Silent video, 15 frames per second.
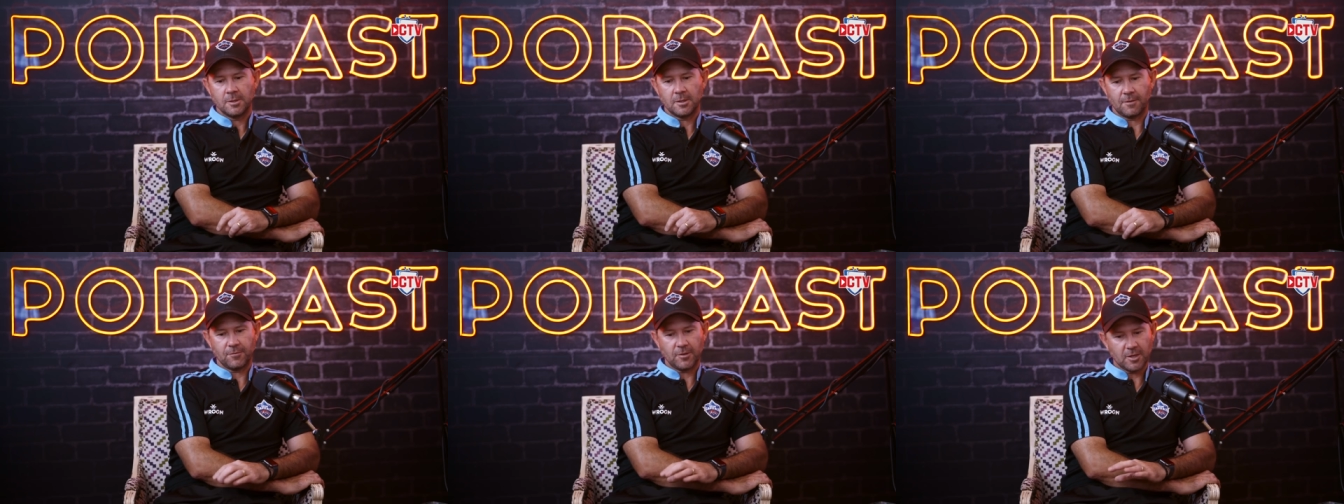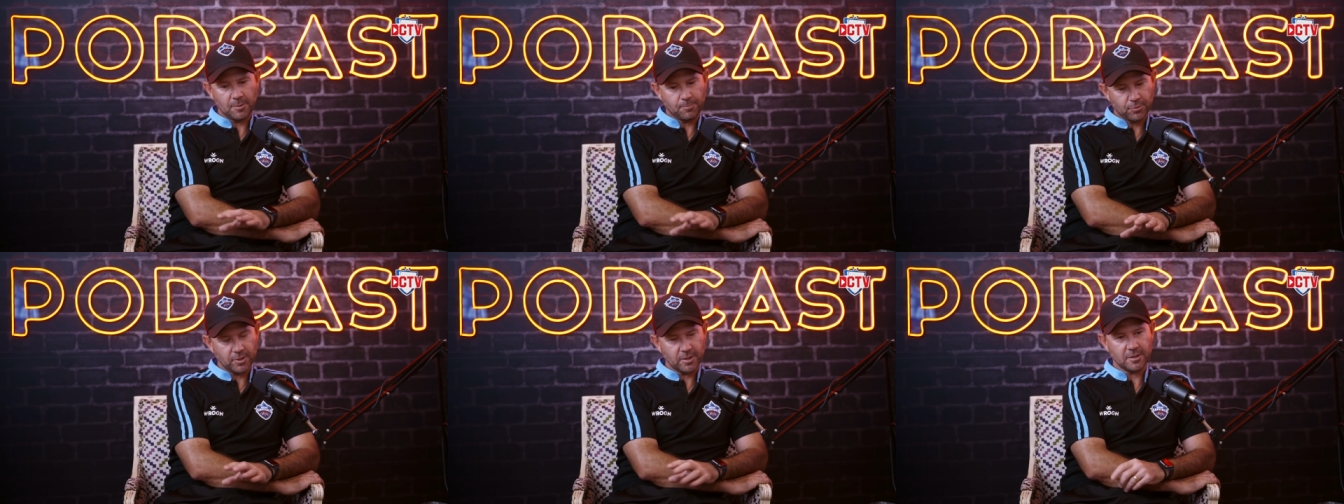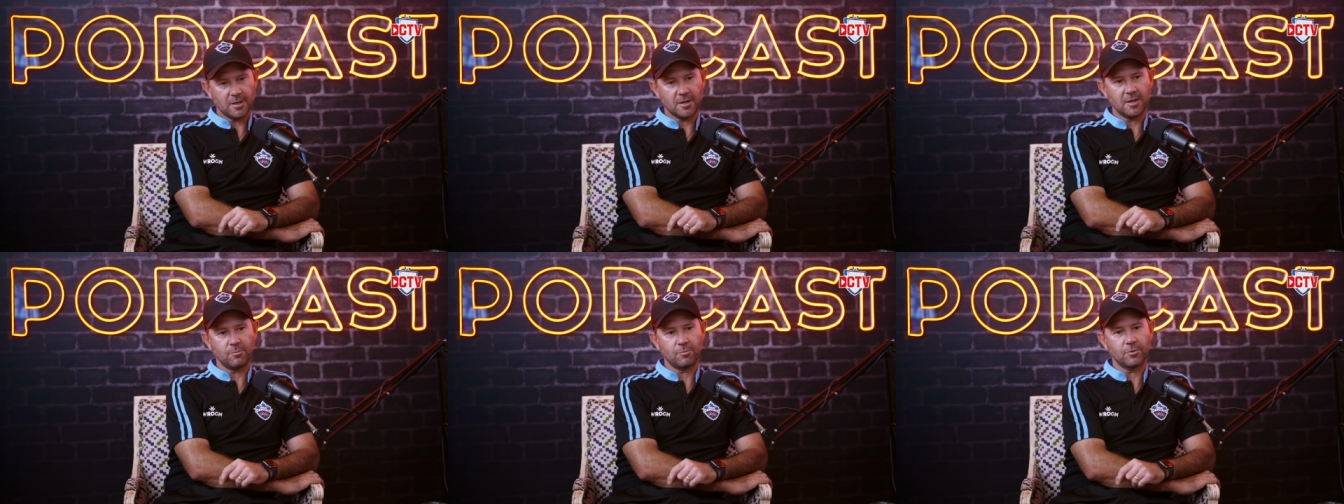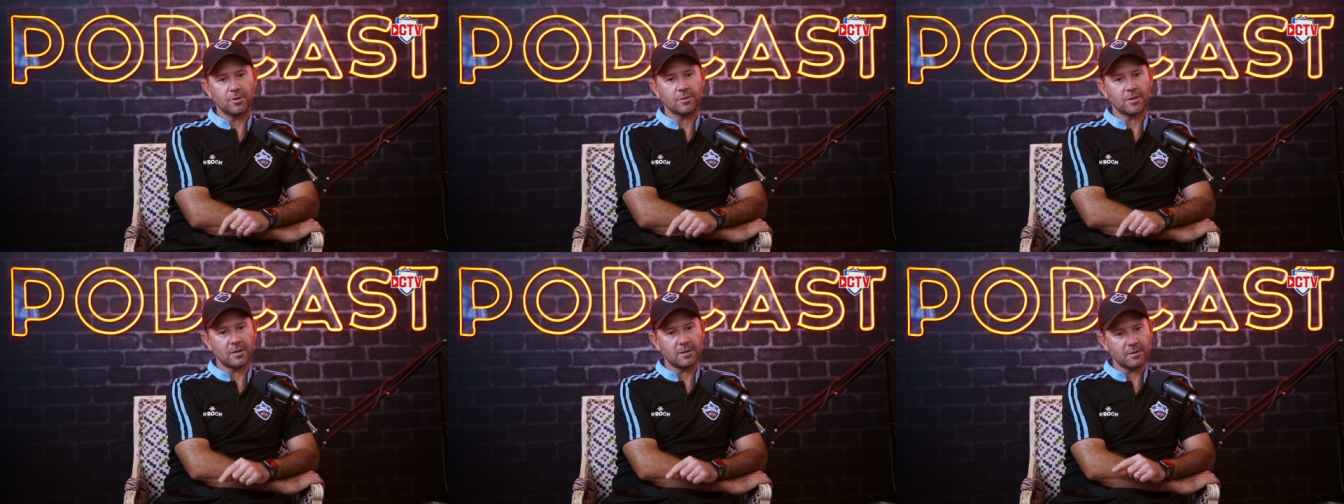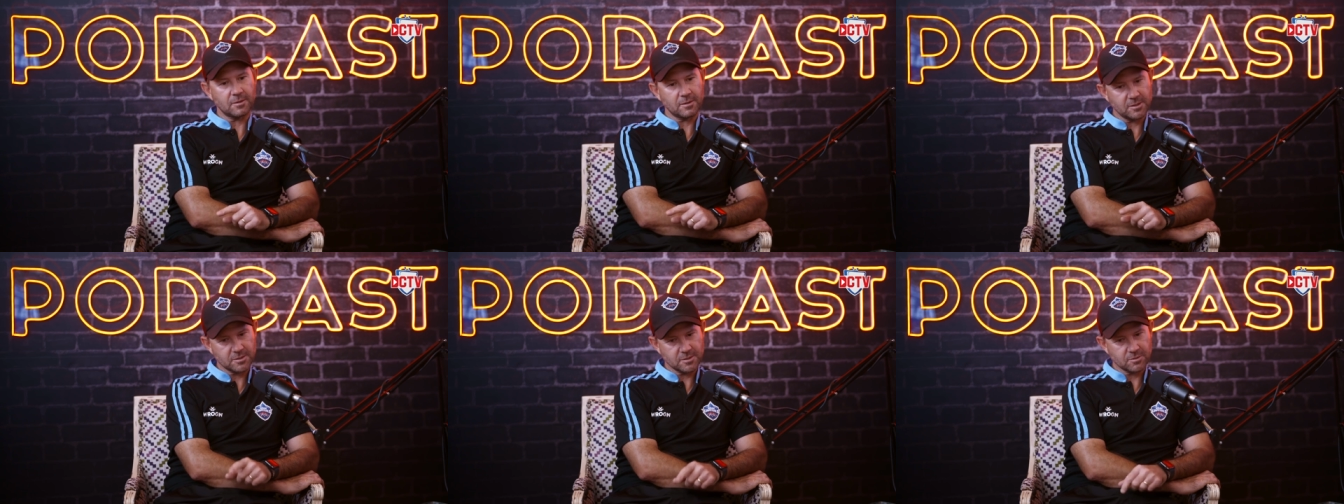you know, if you keep putting in the hard work,
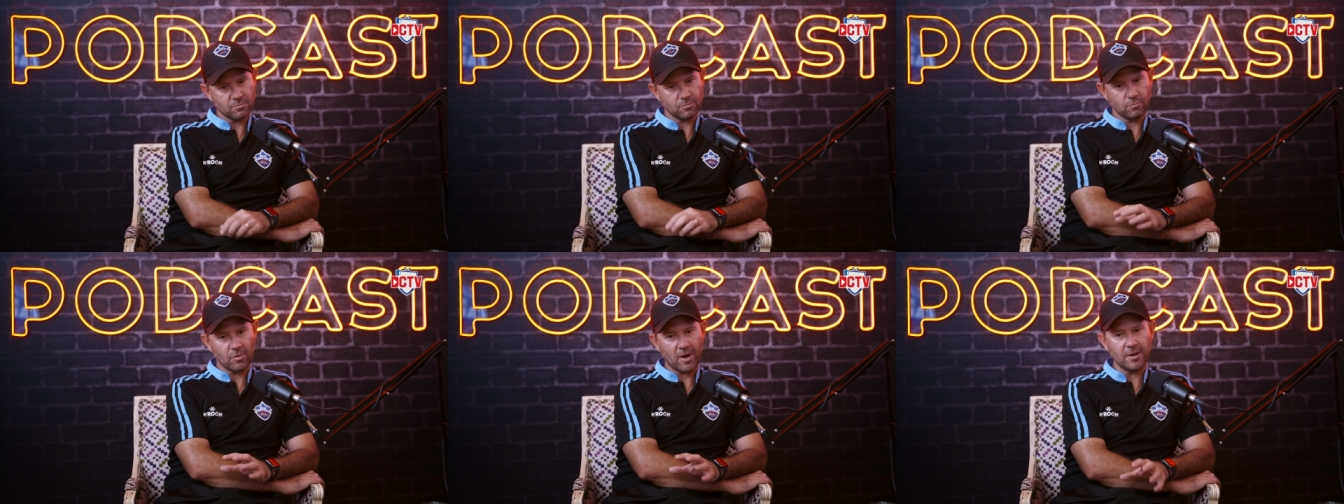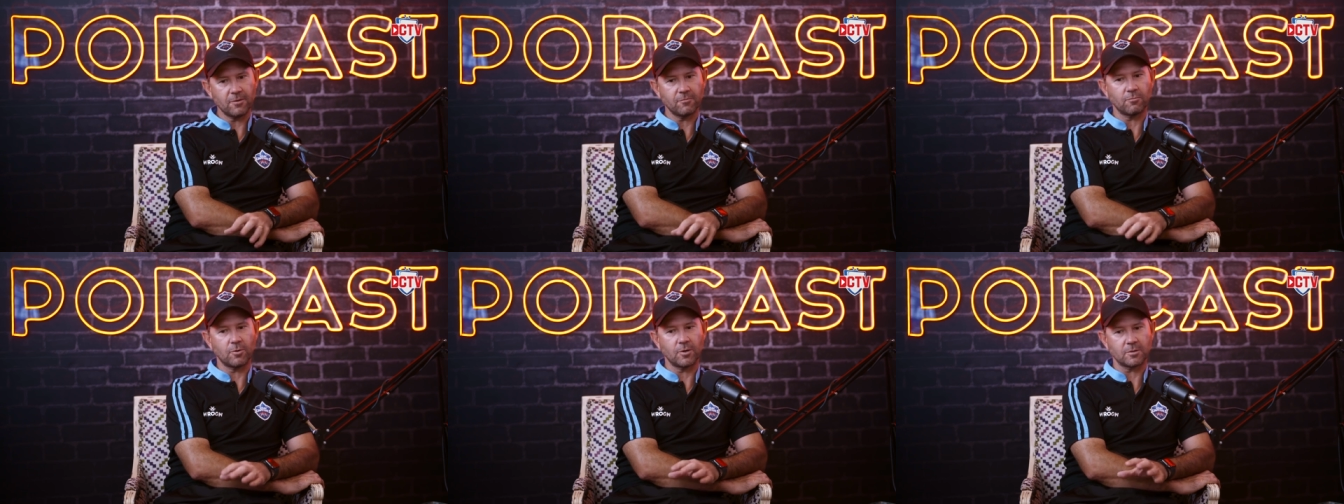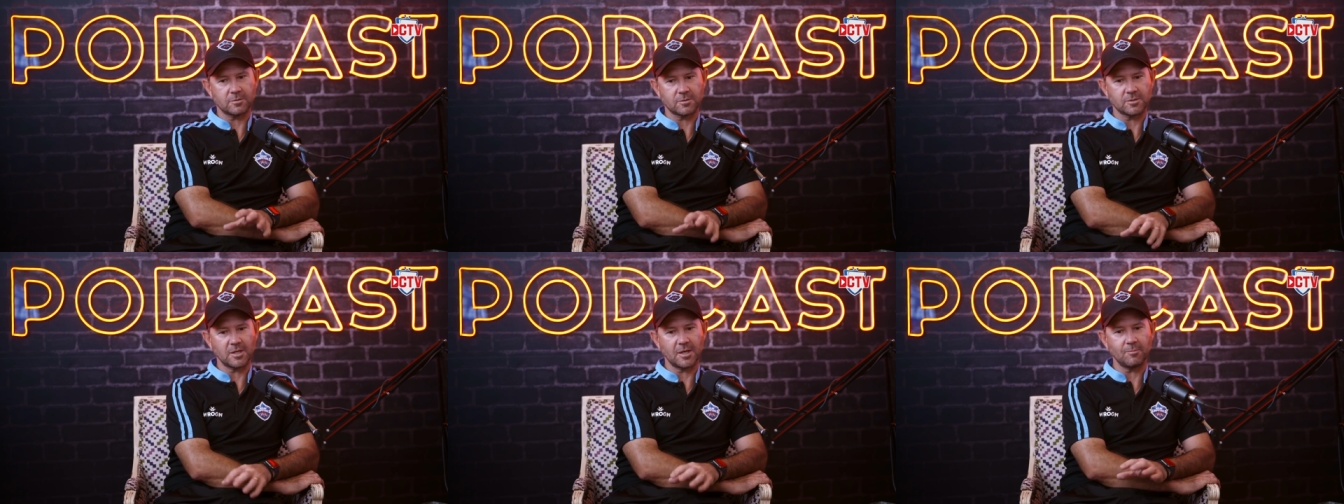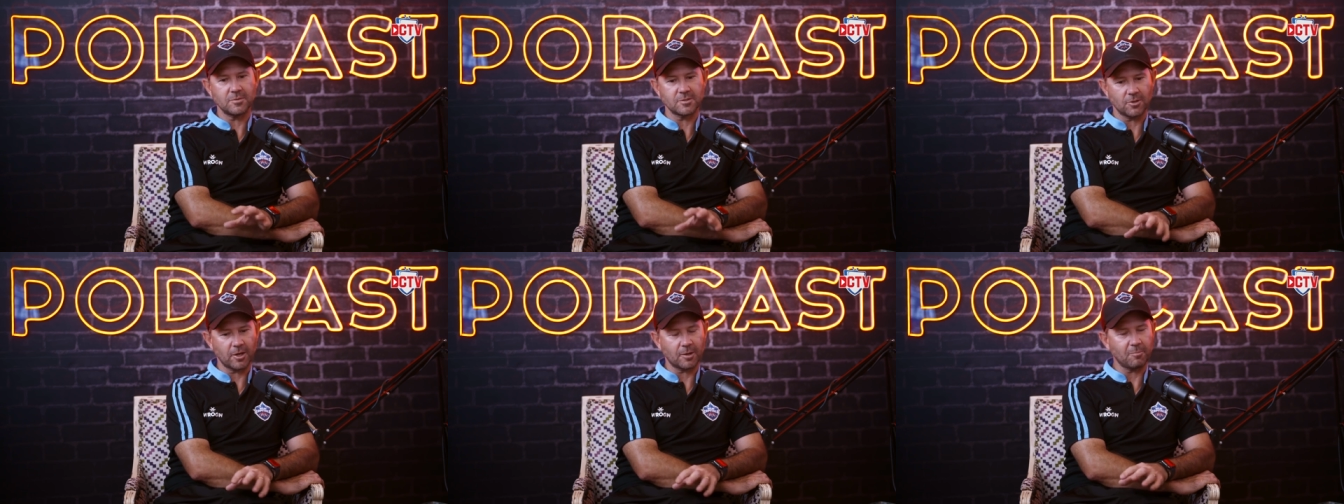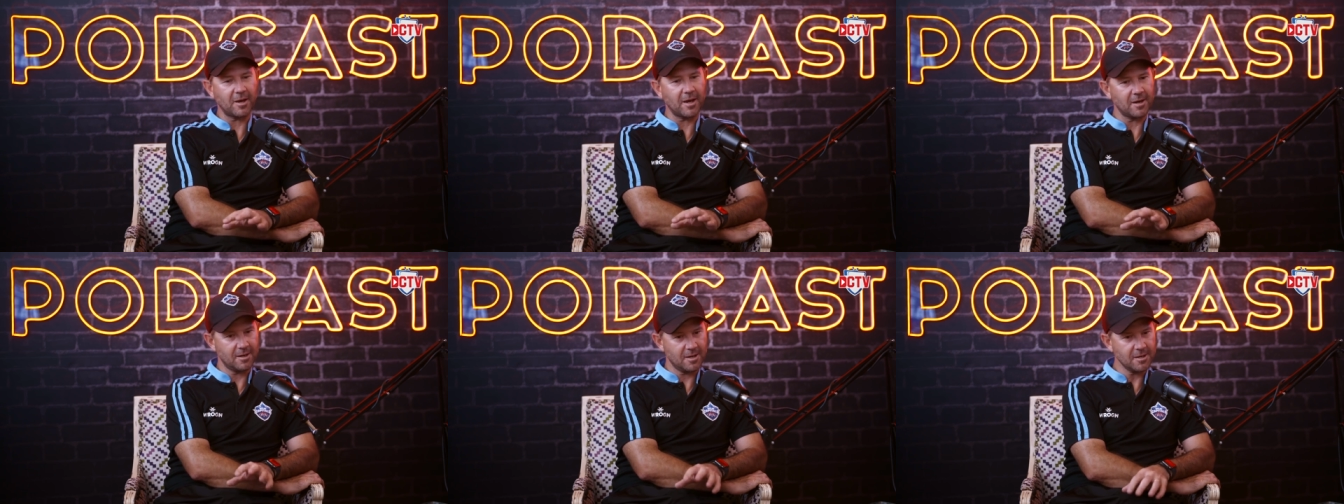then this run of what seems like
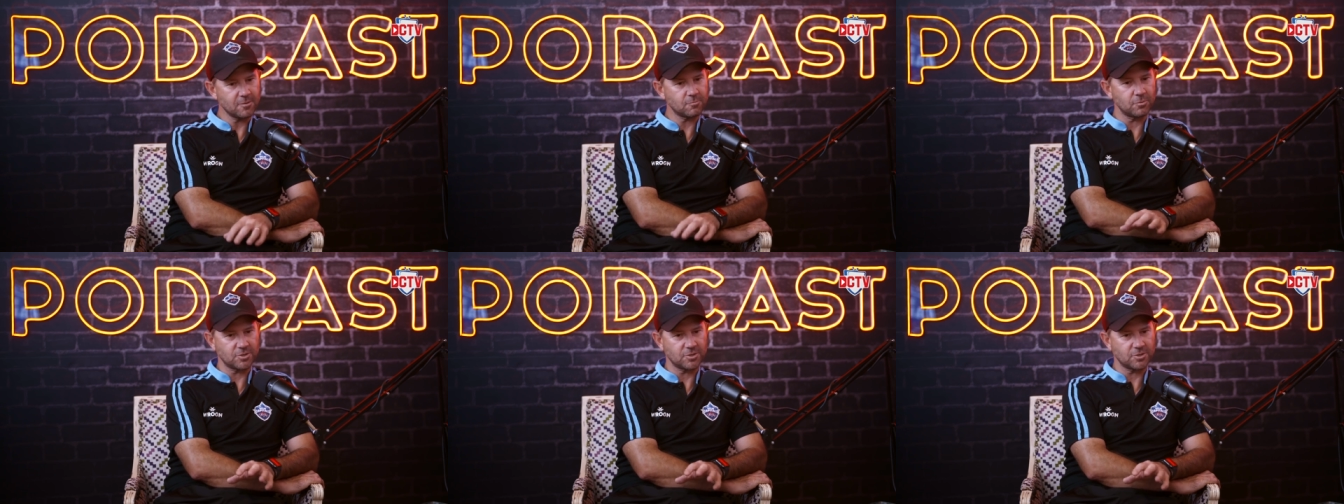bad luck will